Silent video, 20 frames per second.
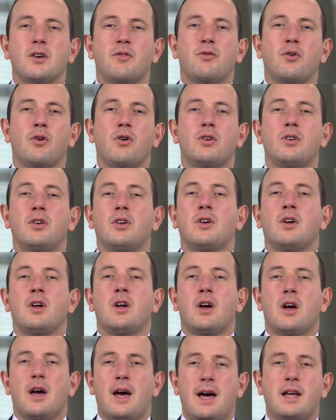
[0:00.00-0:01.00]
for
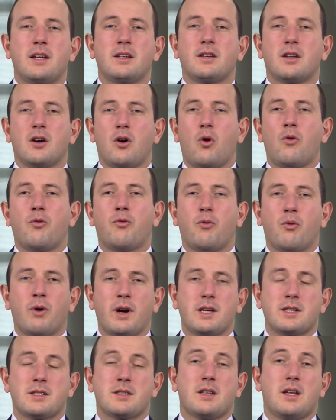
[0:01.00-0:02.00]
end of
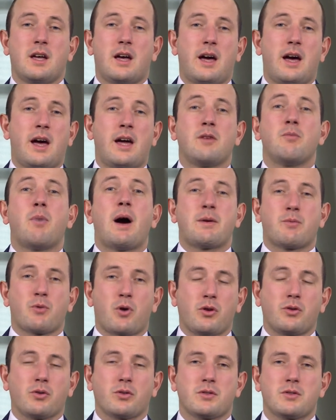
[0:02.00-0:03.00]
waste and
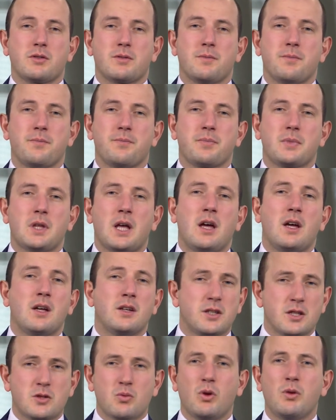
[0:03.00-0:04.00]
byproducts.
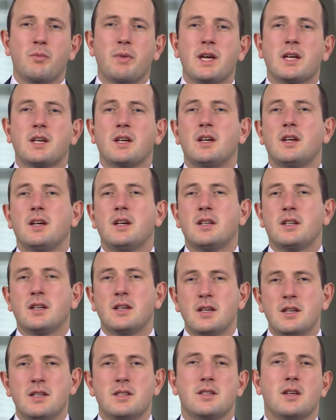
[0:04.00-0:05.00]
This will make it
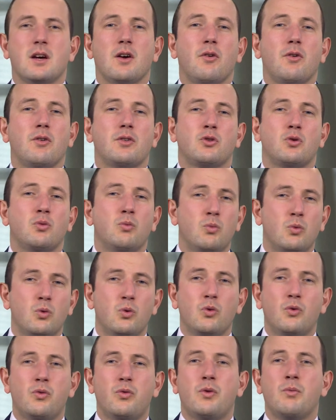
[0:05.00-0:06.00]
easier to
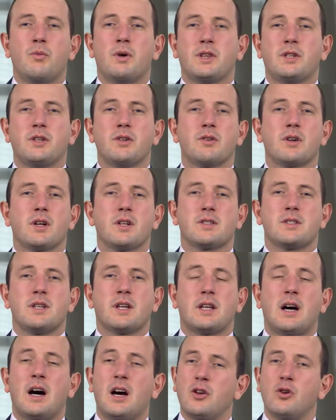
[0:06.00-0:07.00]
move materials
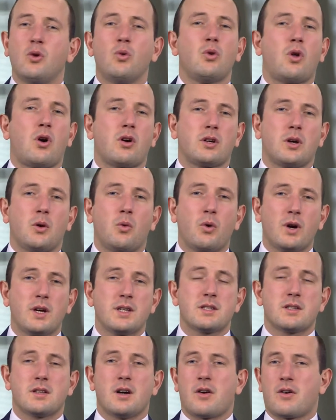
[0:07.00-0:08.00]
that are no longer
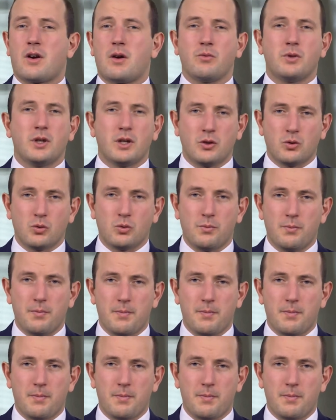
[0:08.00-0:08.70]
waste around the EU.